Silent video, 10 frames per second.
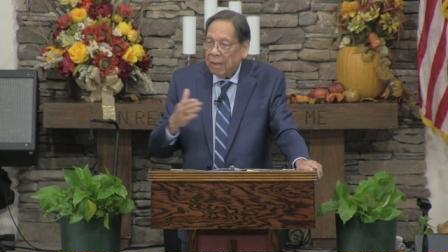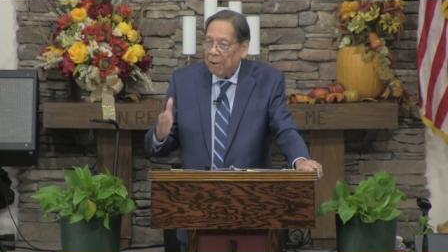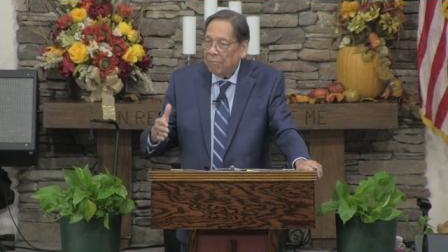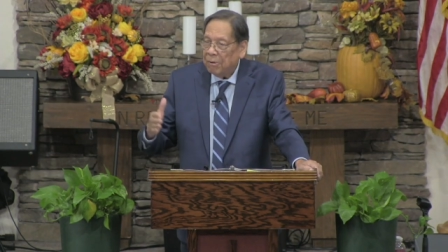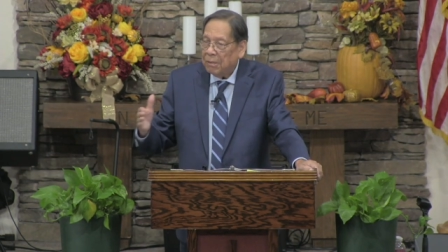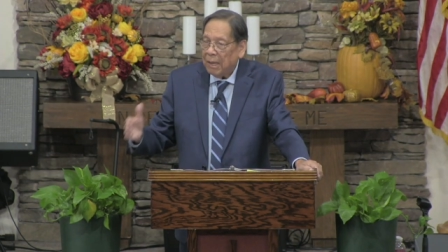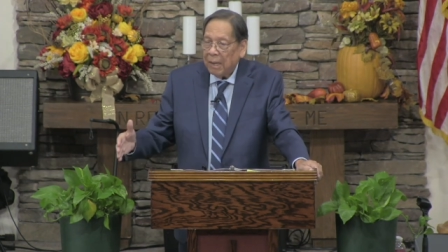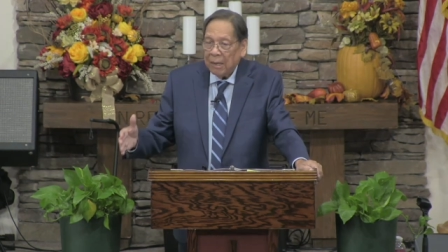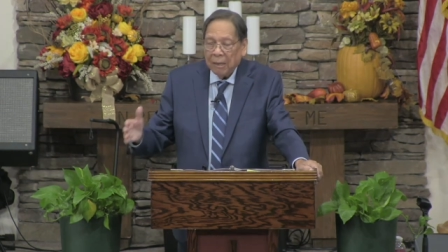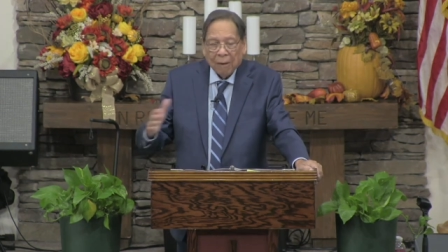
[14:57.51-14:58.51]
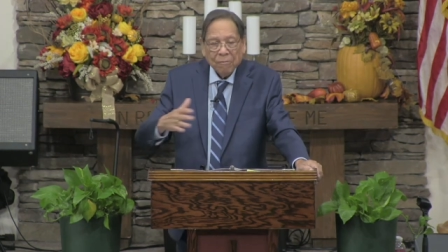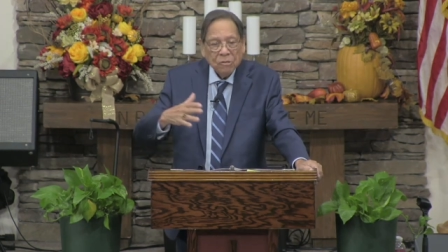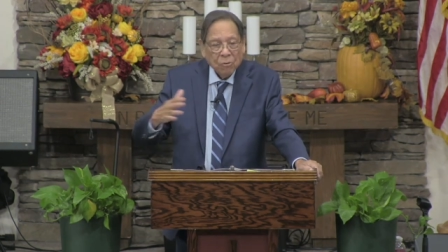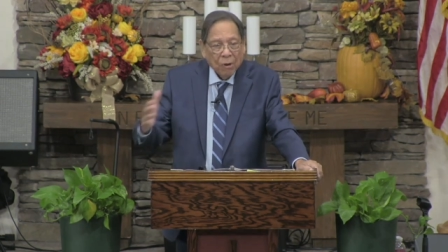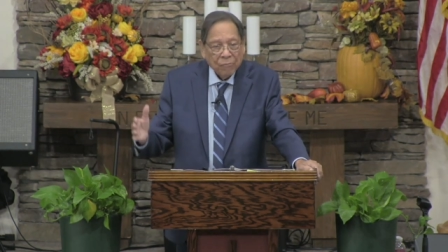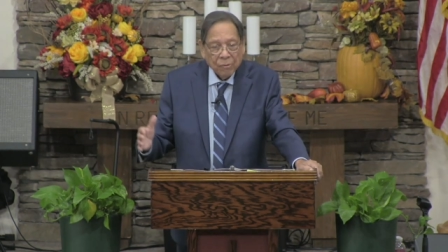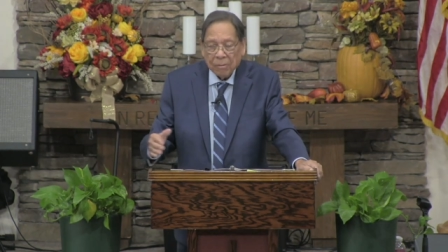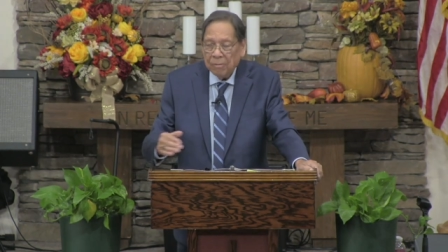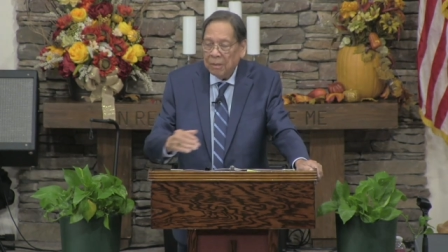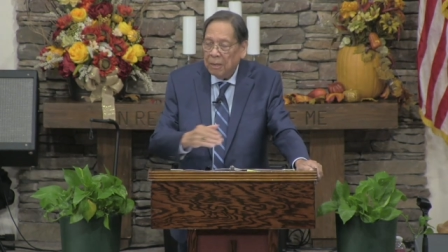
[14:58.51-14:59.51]
Every day, ever so
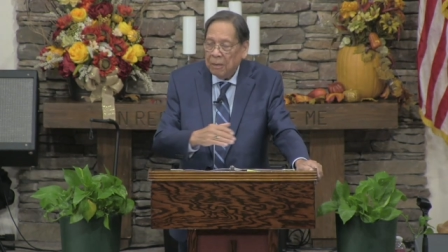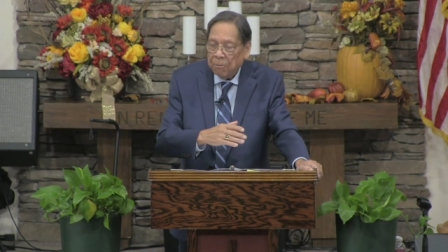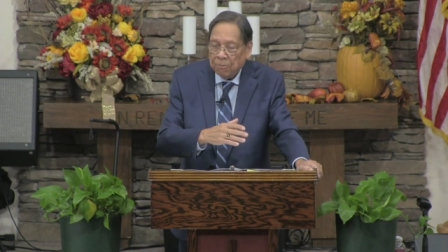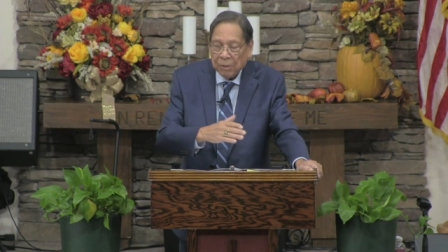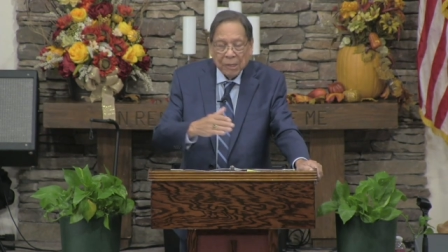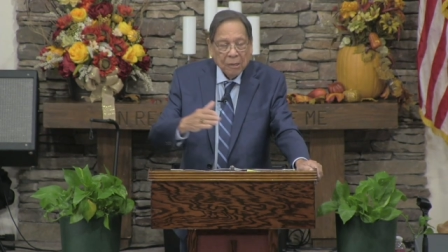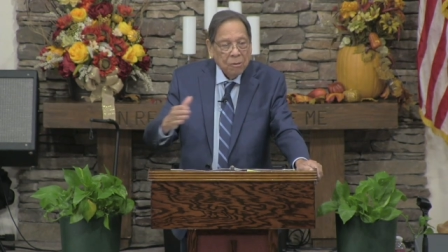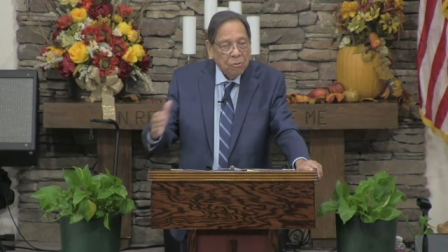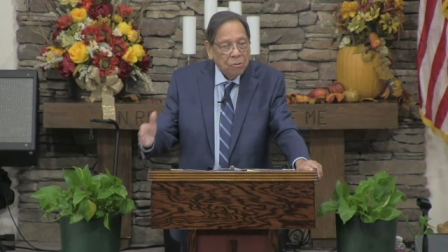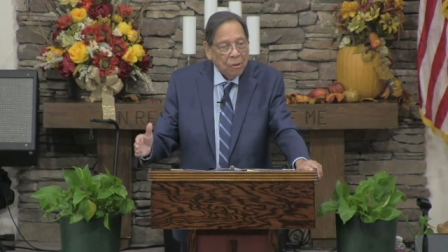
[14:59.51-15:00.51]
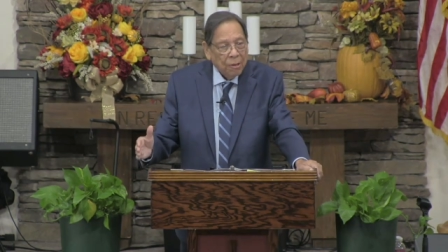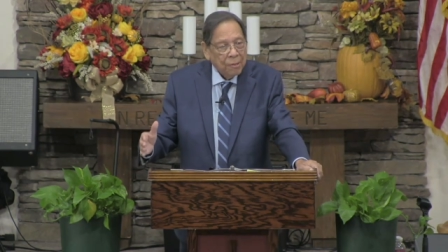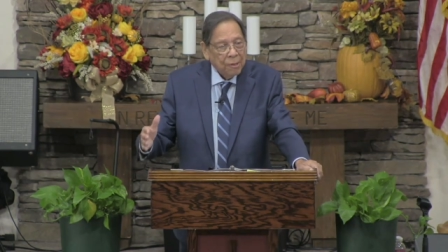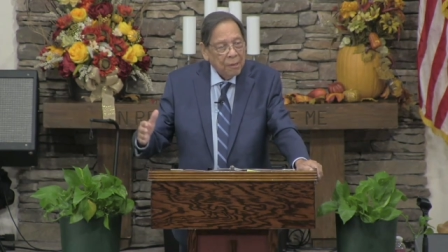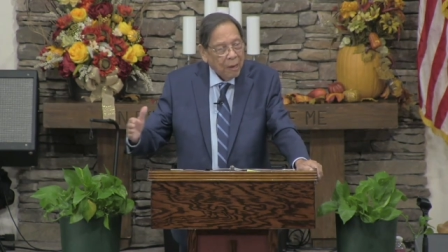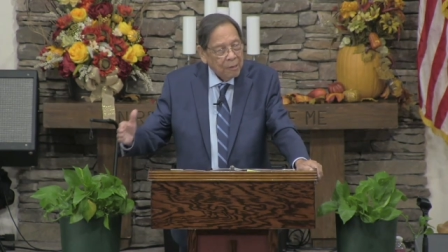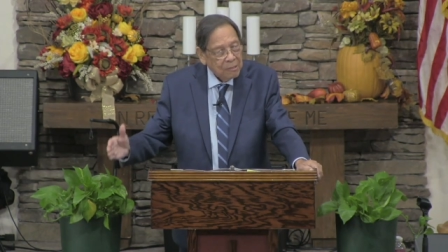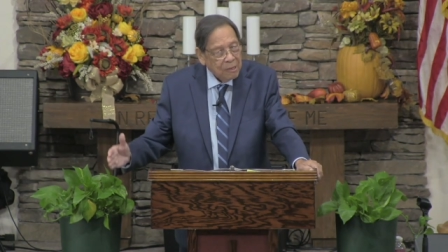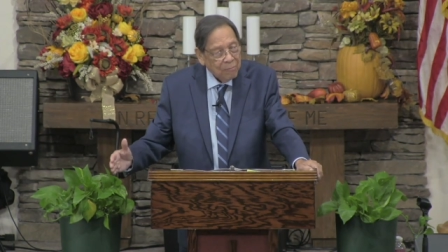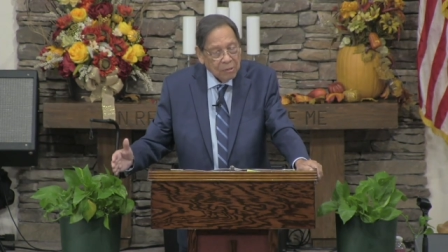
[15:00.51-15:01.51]
often, reading a new thought that God
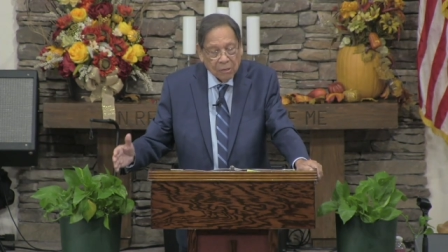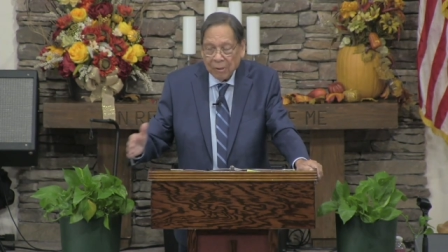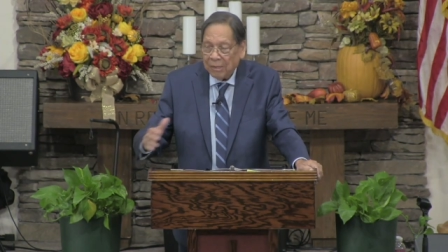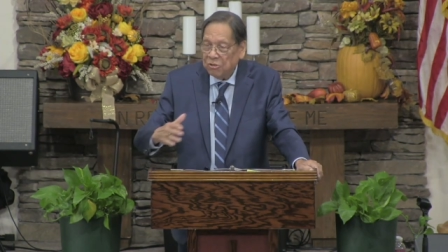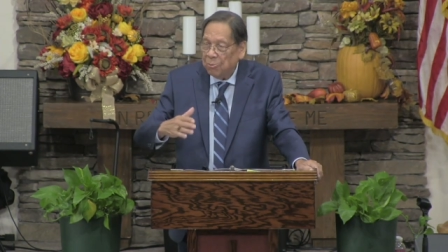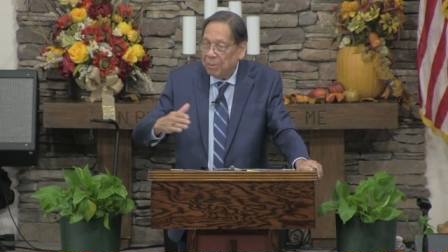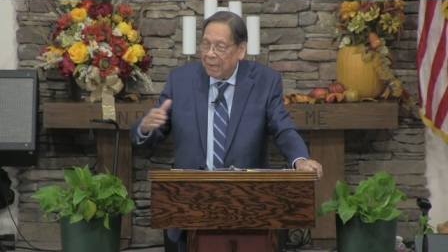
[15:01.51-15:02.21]
has given to you as you